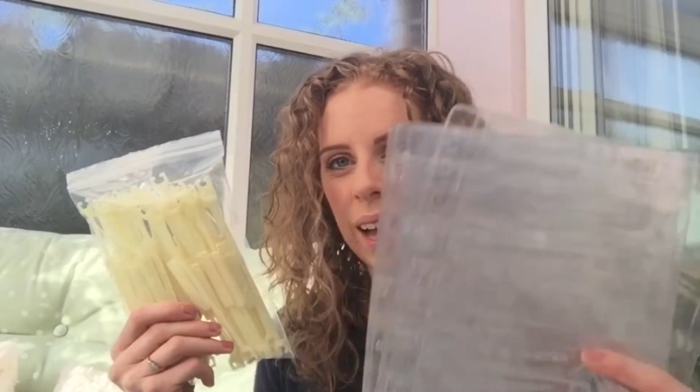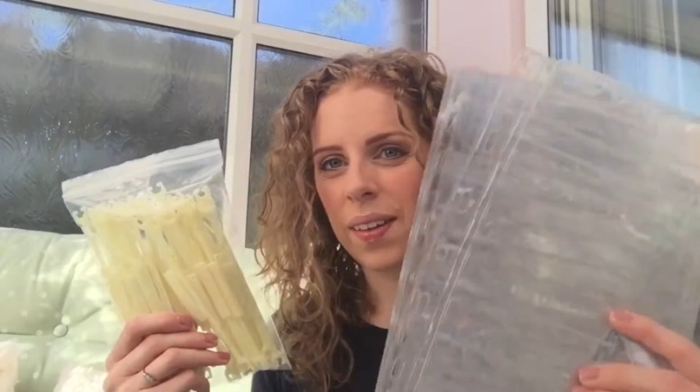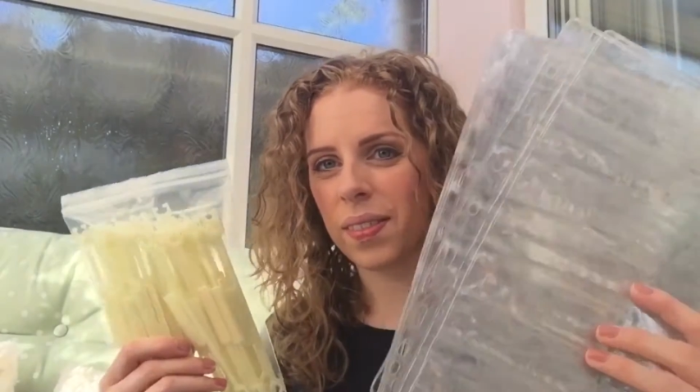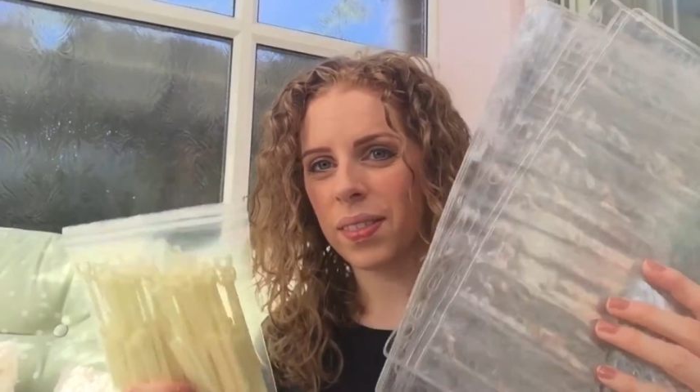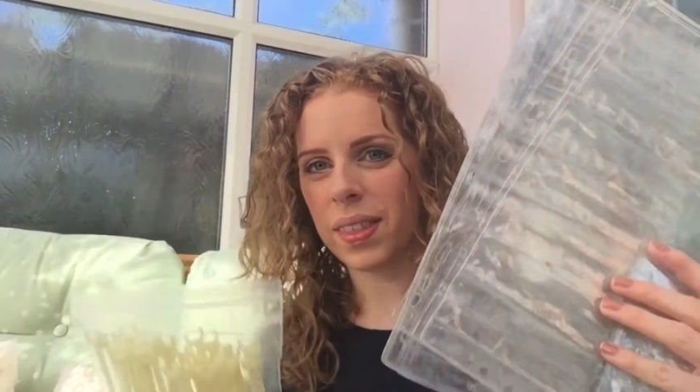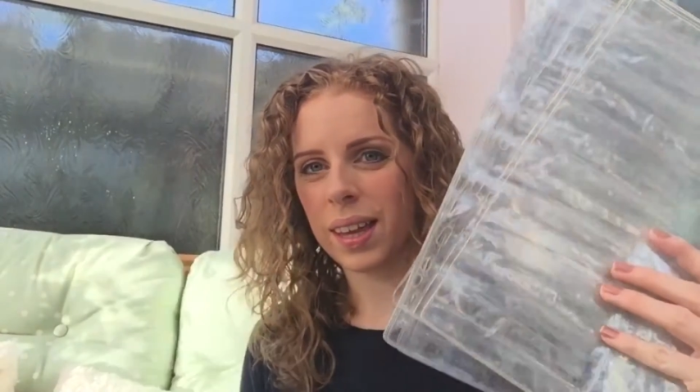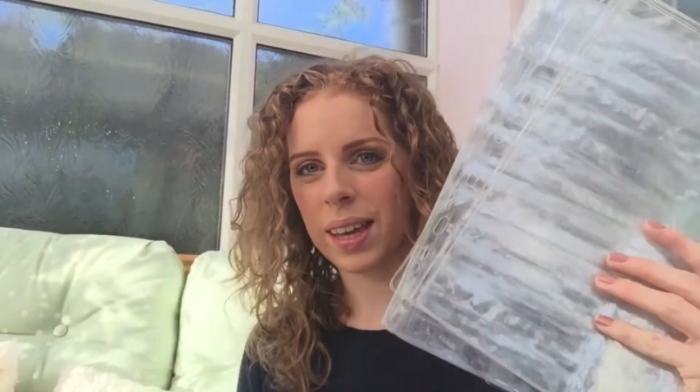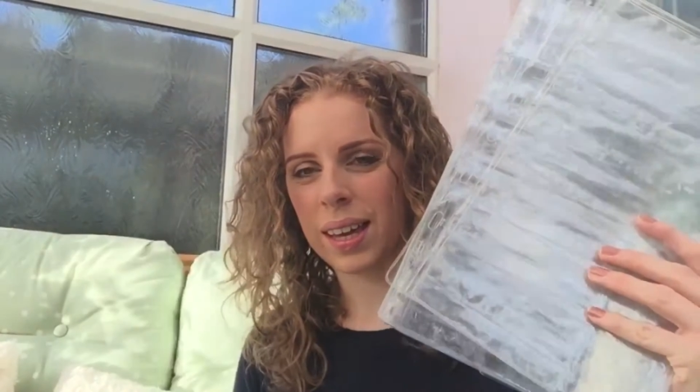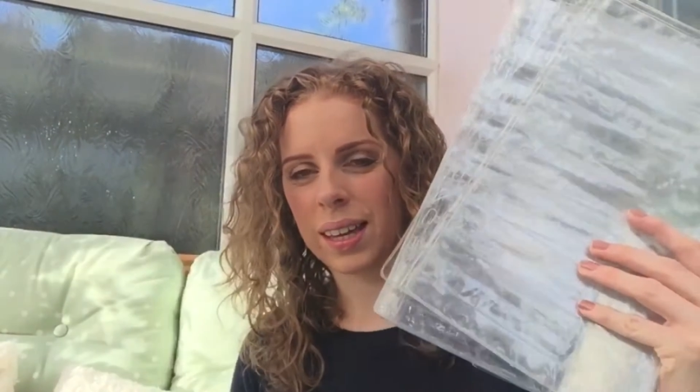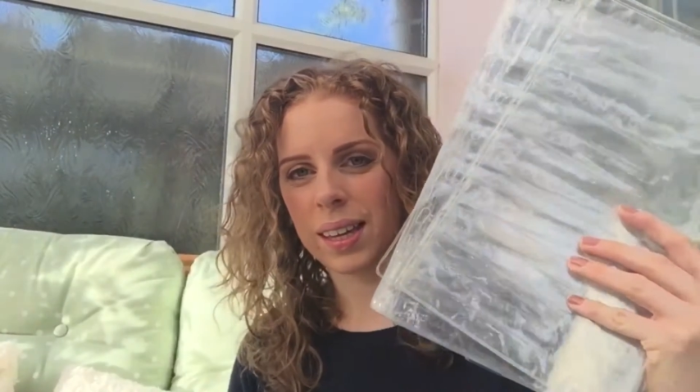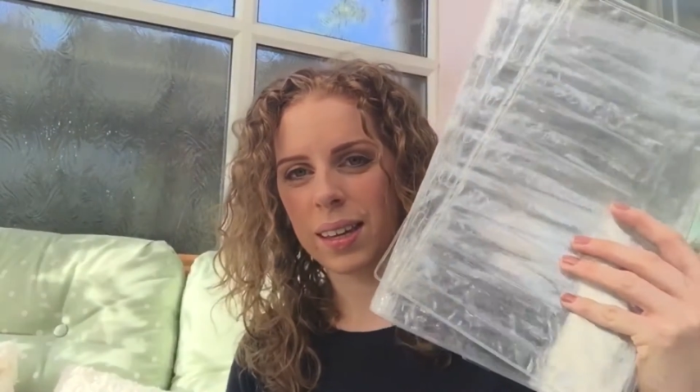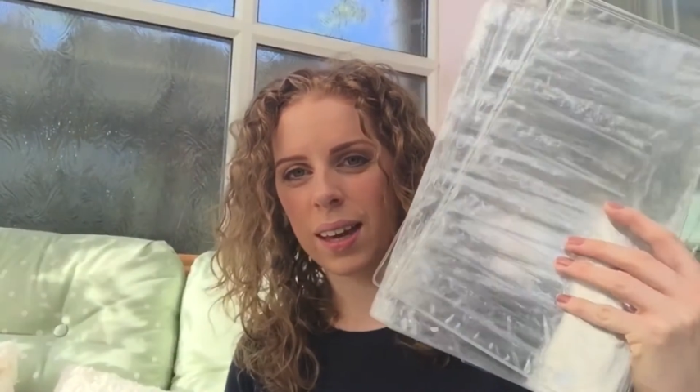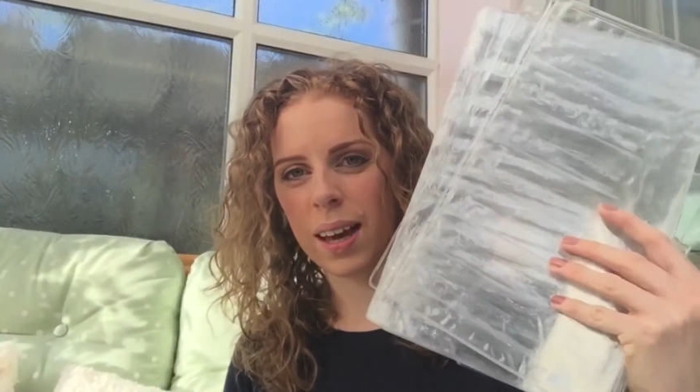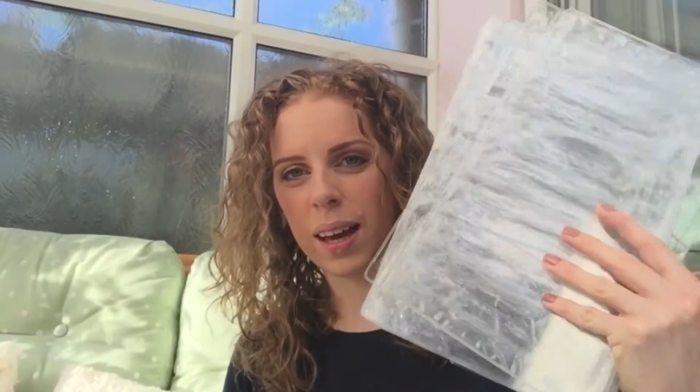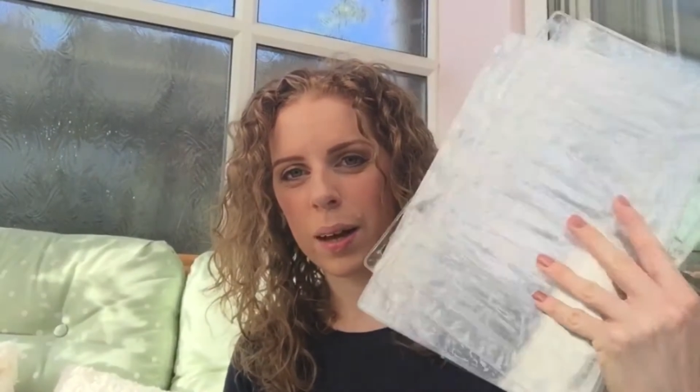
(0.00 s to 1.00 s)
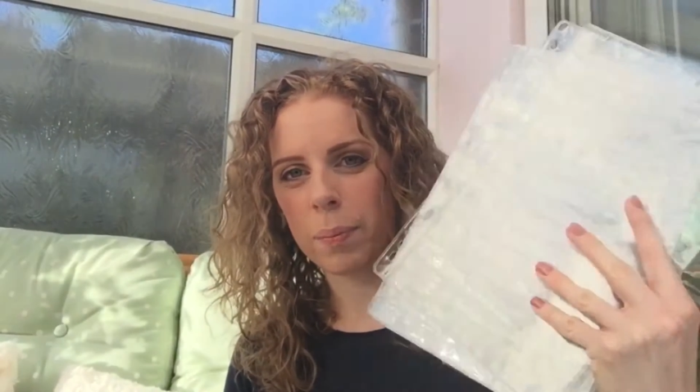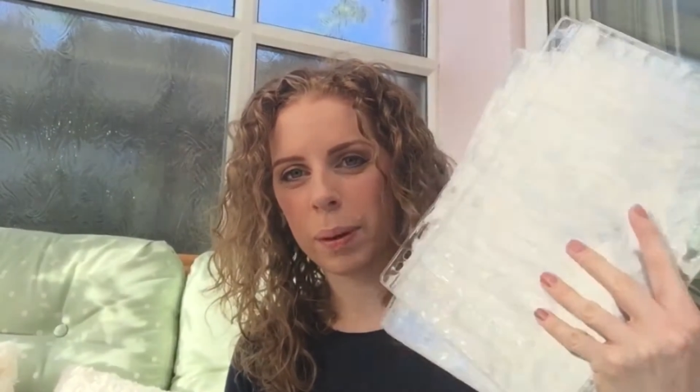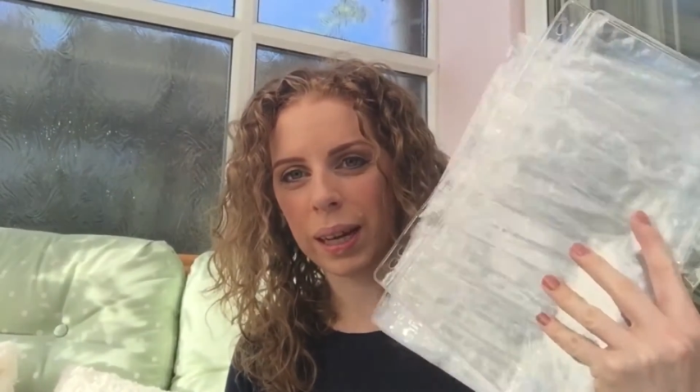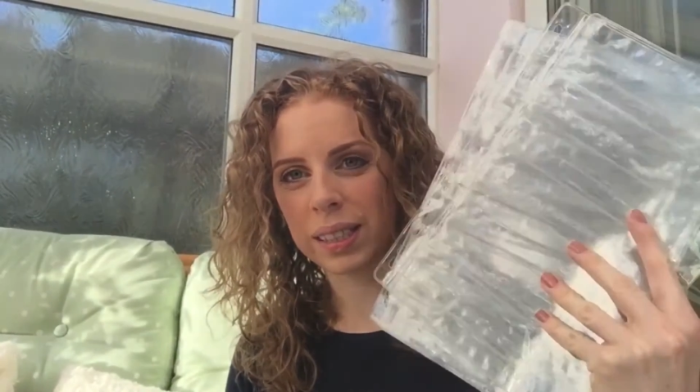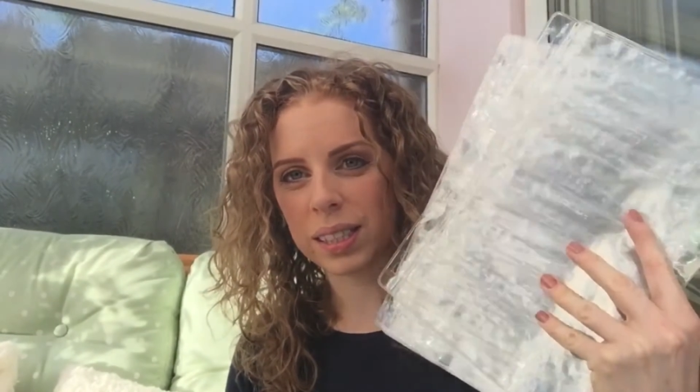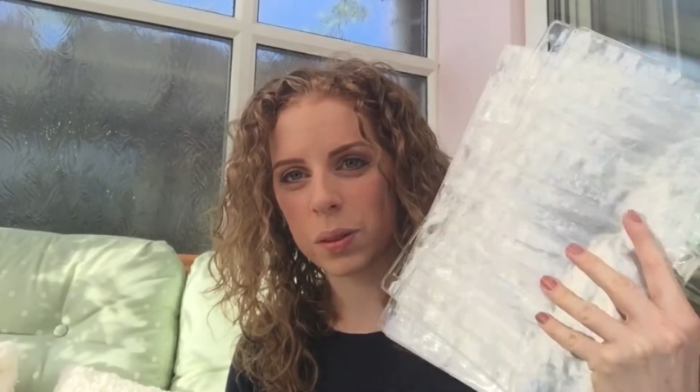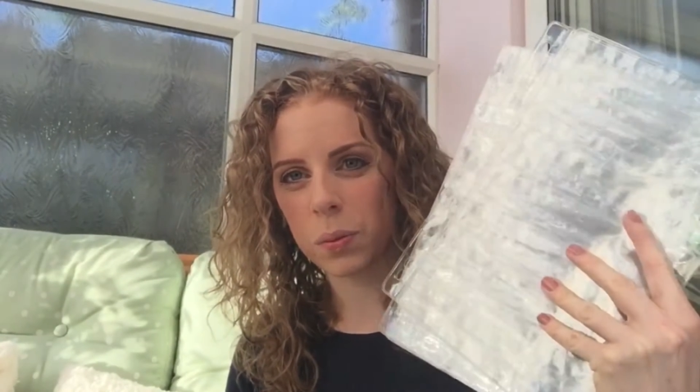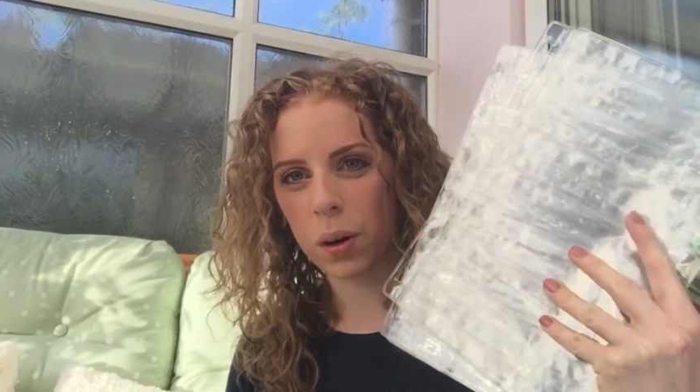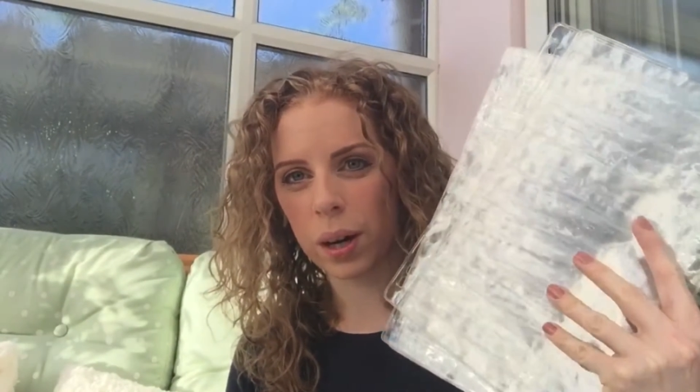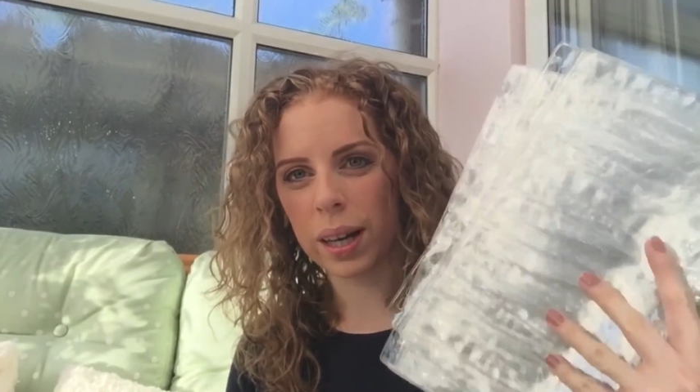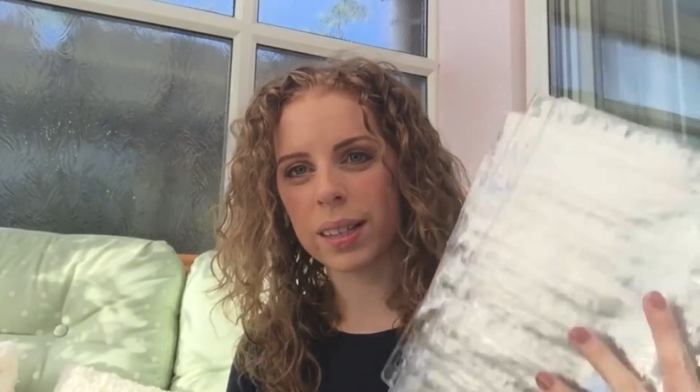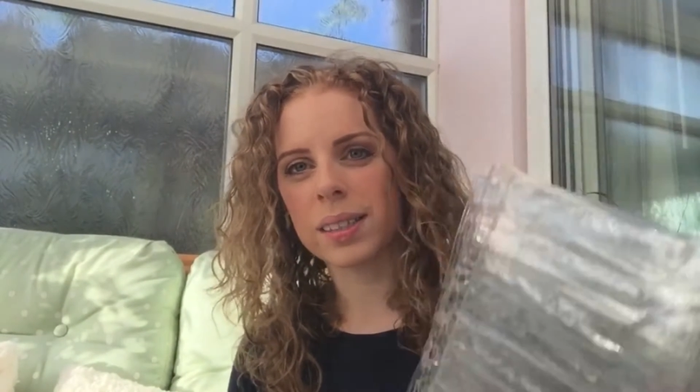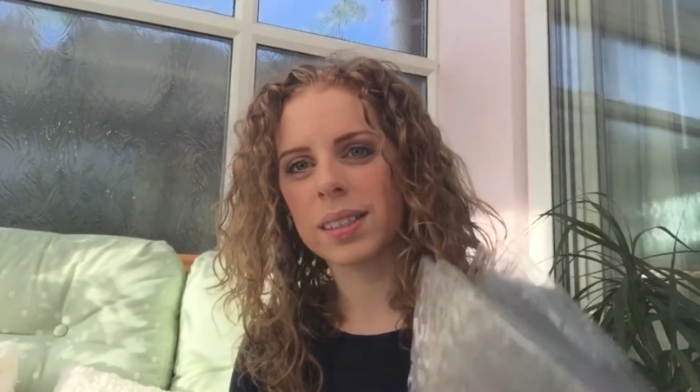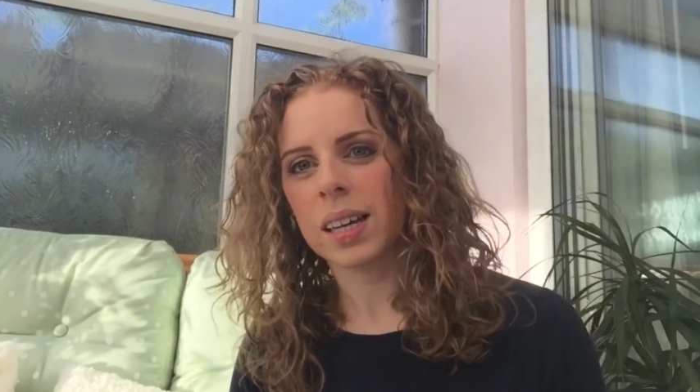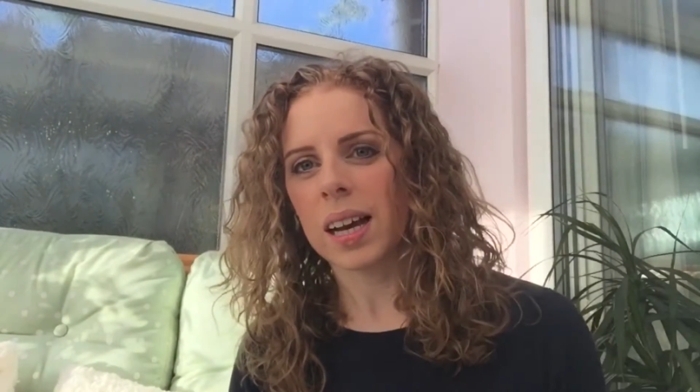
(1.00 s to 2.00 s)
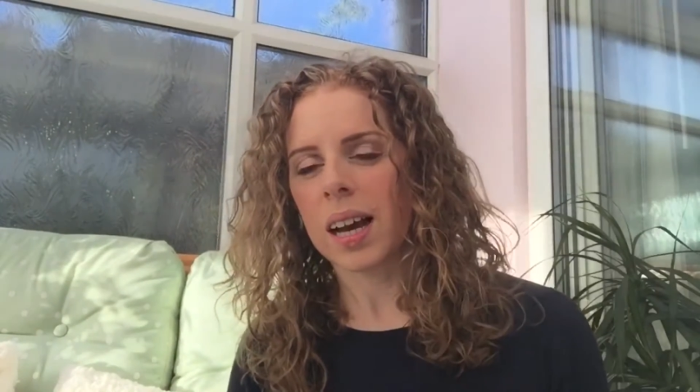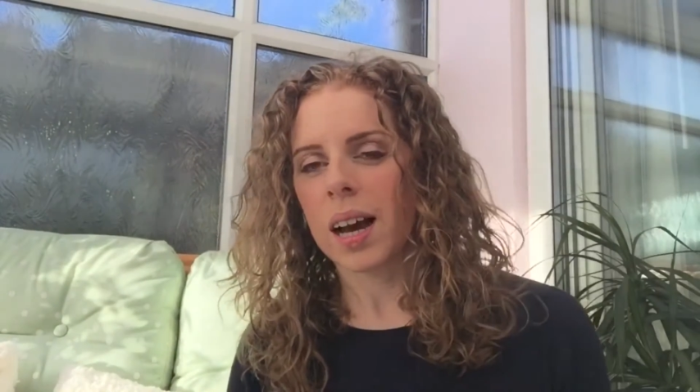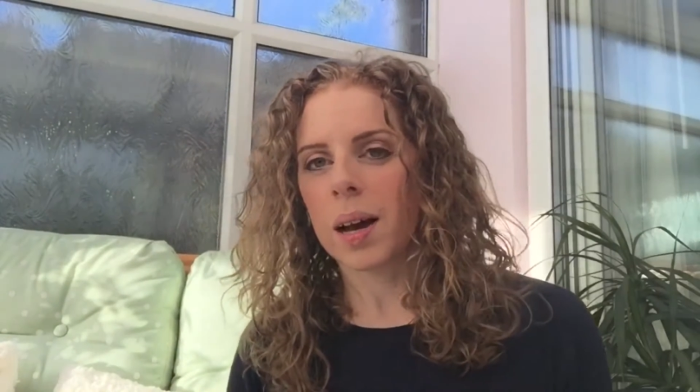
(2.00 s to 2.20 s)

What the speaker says: and the plastic wallets,